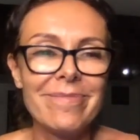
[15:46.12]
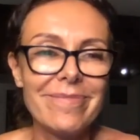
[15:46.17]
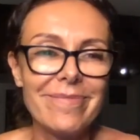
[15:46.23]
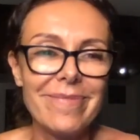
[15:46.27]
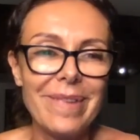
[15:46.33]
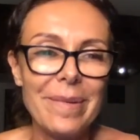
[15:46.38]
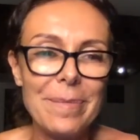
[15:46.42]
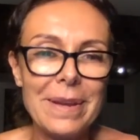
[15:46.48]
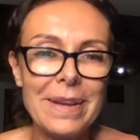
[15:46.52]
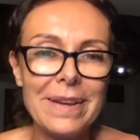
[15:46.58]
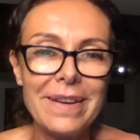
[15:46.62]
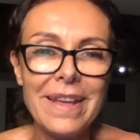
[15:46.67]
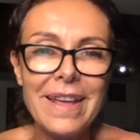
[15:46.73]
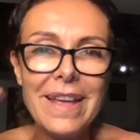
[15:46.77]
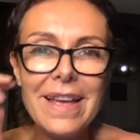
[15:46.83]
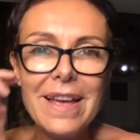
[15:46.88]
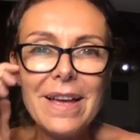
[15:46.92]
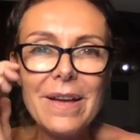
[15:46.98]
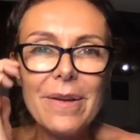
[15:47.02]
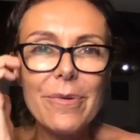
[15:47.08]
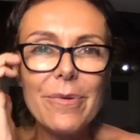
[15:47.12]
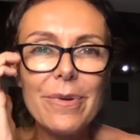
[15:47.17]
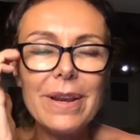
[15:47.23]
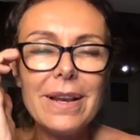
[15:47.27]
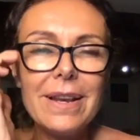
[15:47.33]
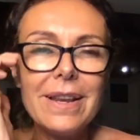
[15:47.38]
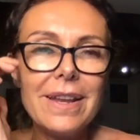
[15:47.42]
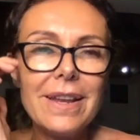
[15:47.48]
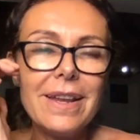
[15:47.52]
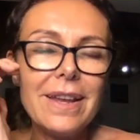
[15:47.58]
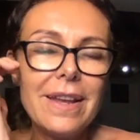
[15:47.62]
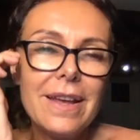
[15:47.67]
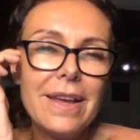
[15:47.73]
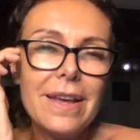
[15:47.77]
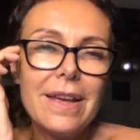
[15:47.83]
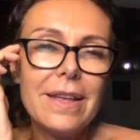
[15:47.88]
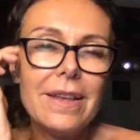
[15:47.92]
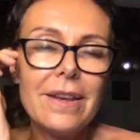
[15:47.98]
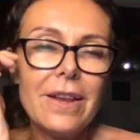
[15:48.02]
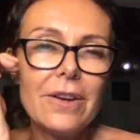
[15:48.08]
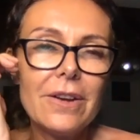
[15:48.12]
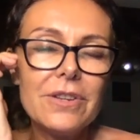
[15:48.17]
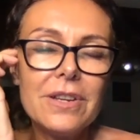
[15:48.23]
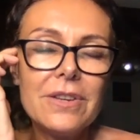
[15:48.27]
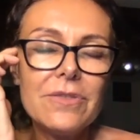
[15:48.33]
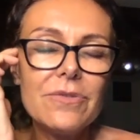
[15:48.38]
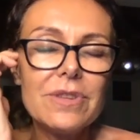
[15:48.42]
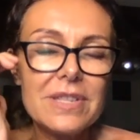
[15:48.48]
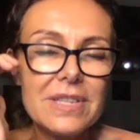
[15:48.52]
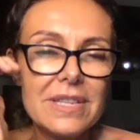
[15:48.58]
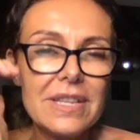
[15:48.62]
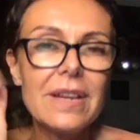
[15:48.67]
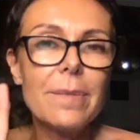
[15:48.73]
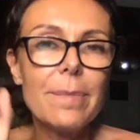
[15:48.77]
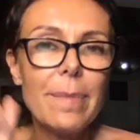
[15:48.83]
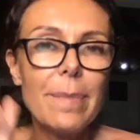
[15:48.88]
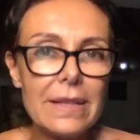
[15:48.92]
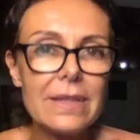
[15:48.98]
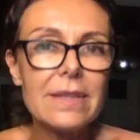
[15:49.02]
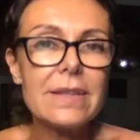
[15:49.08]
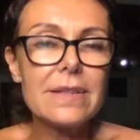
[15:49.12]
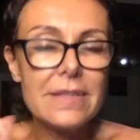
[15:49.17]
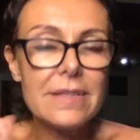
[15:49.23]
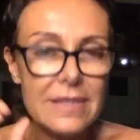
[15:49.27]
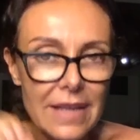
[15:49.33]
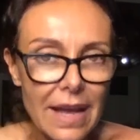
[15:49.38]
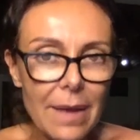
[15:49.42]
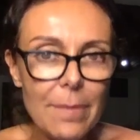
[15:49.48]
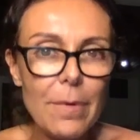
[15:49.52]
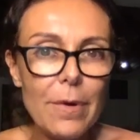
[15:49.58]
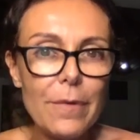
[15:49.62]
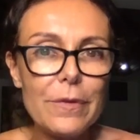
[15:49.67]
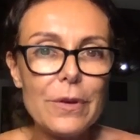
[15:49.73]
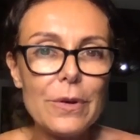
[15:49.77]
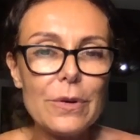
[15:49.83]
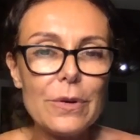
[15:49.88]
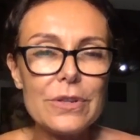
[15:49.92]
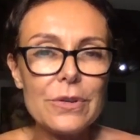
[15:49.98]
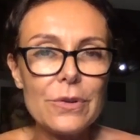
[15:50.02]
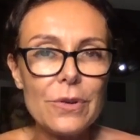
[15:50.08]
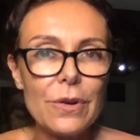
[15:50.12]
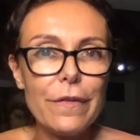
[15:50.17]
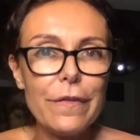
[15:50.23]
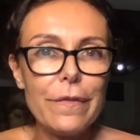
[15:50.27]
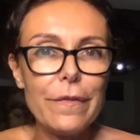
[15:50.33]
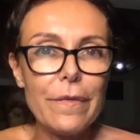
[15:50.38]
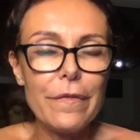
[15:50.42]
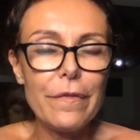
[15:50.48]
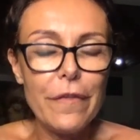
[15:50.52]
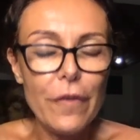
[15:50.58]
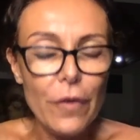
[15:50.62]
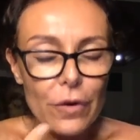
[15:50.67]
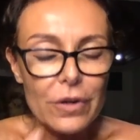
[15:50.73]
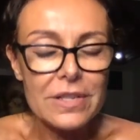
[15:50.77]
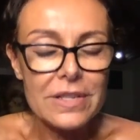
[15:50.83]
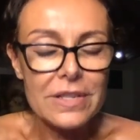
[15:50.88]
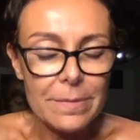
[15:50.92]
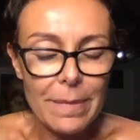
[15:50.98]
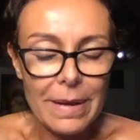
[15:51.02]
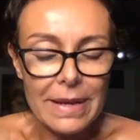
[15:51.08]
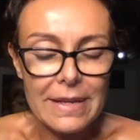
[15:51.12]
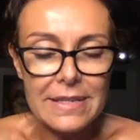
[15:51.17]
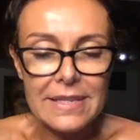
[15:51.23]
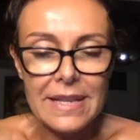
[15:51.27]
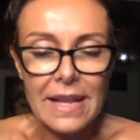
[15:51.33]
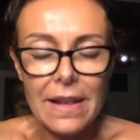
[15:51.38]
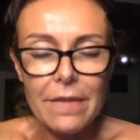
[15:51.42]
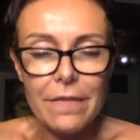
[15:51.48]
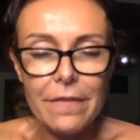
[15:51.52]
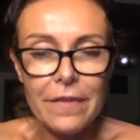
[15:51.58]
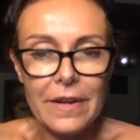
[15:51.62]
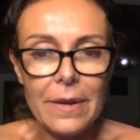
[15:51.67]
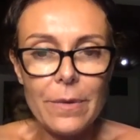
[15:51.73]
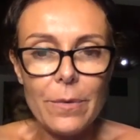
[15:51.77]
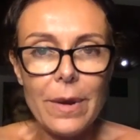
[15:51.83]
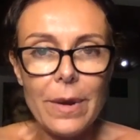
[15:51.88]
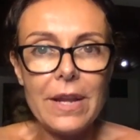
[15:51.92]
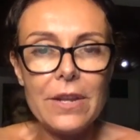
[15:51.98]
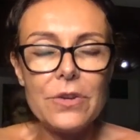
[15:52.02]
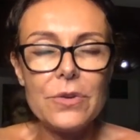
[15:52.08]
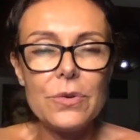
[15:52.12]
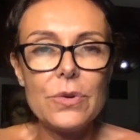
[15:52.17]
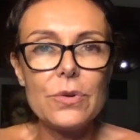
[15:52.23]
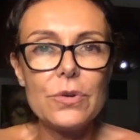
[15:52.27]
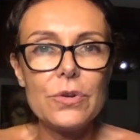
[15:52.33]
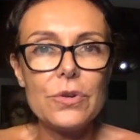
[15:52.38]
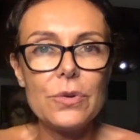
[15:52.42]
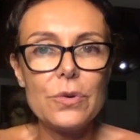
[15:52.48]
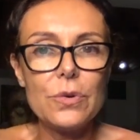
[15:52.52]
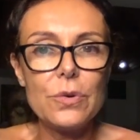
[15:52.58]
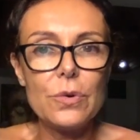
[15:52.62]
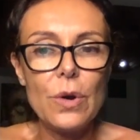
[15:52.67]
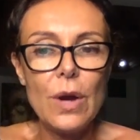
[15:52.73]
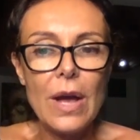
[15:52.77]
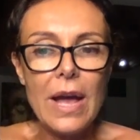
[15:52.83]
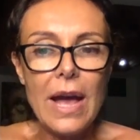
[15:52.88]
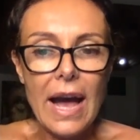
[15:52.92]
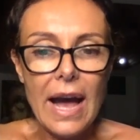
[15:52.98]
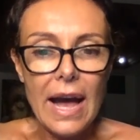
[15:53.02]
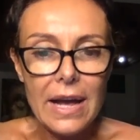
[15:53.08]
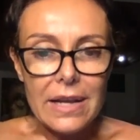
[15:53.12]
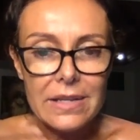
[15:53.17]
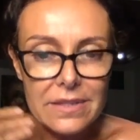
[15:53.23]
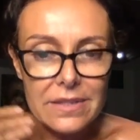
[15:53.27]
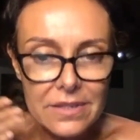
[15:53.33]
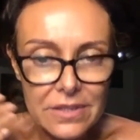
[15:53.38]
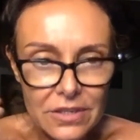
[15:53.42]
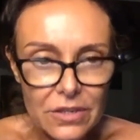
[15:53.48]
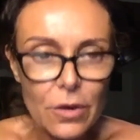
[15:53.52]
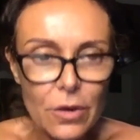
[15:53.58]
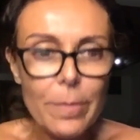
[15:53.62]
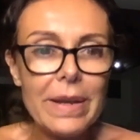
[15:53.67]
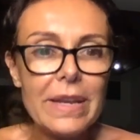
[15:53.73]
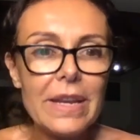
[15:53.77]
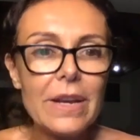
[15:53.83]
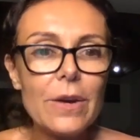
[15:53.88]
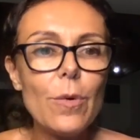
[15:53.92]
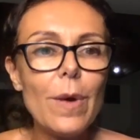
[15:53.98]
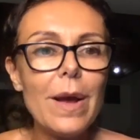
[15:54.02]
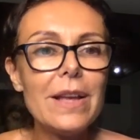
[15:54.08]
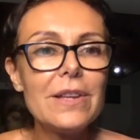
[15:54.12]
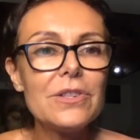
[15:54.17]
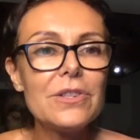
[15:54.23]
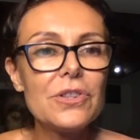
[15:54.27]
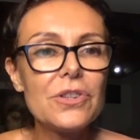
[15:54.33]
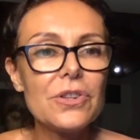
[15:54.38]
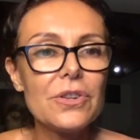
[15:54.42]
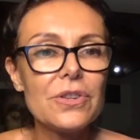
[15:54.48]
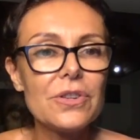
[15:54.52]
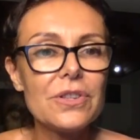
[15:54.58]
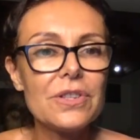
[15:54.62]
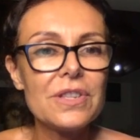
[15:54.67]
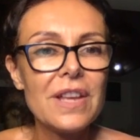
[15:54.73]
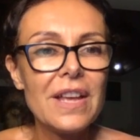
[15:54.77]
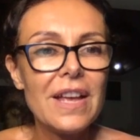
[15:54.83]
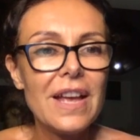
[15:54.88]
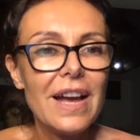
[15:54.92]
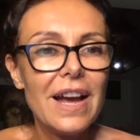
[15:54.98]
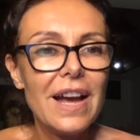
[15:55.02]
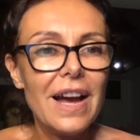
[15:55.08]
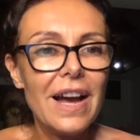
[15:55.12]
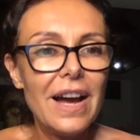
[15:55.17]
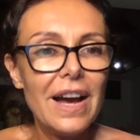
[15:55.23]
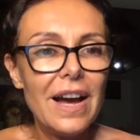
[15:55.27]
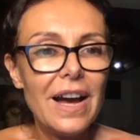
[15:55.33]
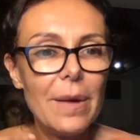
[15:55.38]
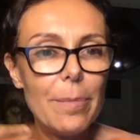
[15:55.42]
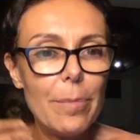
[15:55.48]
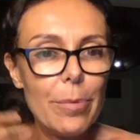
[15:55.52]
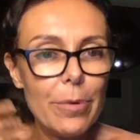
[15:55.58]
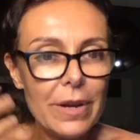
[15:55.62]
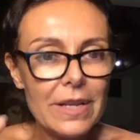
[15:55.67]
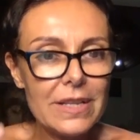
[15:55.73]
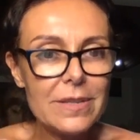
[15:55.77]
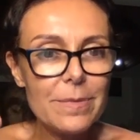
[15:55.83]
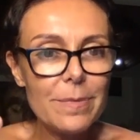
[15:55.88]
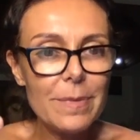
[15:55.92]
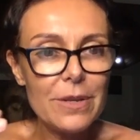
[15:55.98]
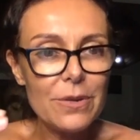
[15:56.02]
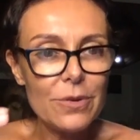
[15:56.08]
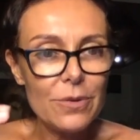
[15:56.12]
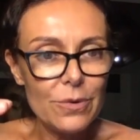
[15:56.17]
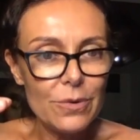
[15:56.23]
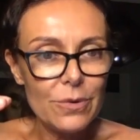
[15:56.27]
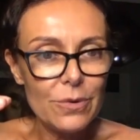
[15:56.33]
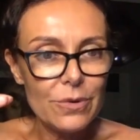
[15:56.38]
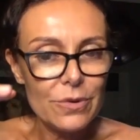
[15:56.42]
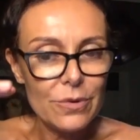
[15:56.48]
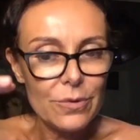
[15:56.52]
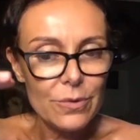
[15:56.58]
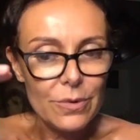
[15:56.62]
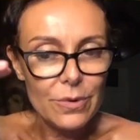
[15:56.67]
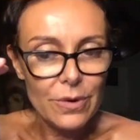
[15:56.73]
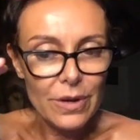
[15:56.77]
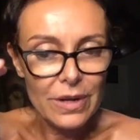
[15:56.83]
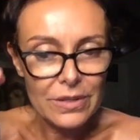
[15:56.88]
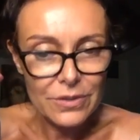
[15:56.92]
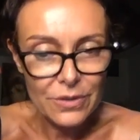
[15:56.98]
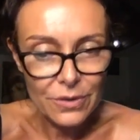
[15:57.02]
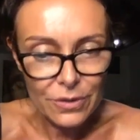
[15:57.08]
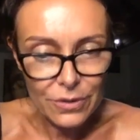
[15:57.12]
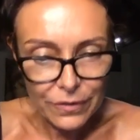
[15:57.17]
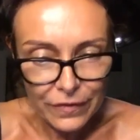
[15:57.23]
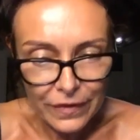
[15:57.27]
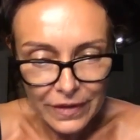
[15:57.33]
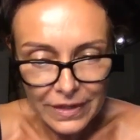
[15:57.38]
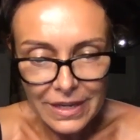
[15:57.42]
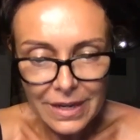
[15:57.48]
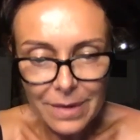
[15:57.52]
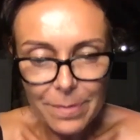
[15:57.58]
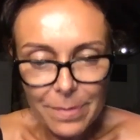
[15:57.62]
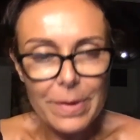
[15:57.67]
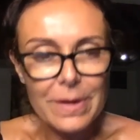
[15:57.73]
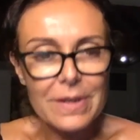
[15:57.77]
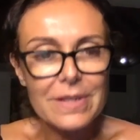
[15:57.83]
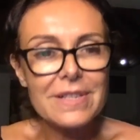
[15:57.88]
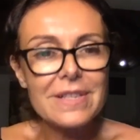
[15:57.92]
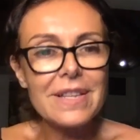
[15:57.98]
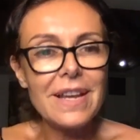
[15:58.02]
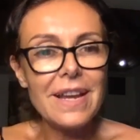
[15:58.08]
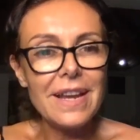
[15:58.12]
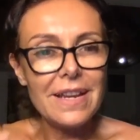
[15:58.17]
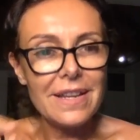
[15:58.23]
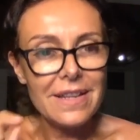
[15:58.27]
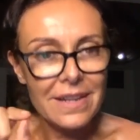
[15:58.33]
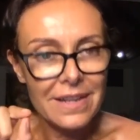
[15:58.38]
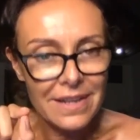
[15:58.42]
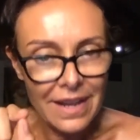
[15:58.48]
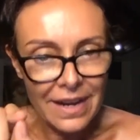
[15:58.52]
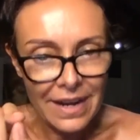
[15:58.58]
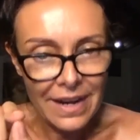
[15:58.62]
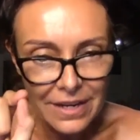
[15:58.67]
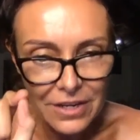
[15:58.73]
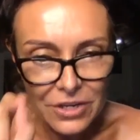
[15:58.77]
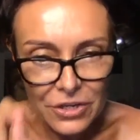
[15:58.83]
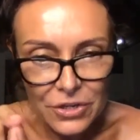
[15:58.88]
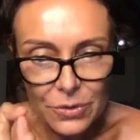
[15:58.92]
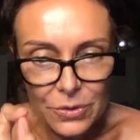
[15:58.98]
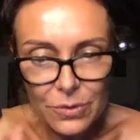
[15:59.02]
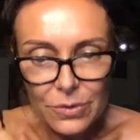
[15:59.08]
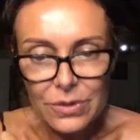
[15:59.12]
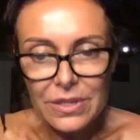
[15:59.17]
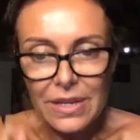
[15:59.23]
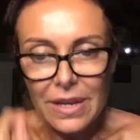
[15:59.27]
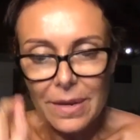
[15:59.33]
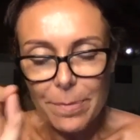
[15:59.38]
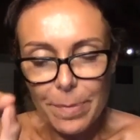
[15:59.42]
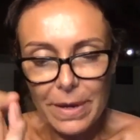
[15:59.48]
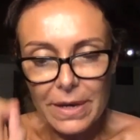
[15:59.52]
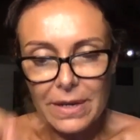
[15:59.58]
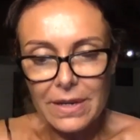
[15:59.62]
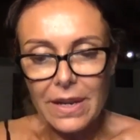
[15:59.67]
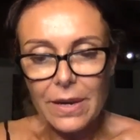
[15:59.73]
I mean, really not interesting. But some of those, forcing myself in a way to ask so many questions brings me to a sort of a deeper state, and then I pick the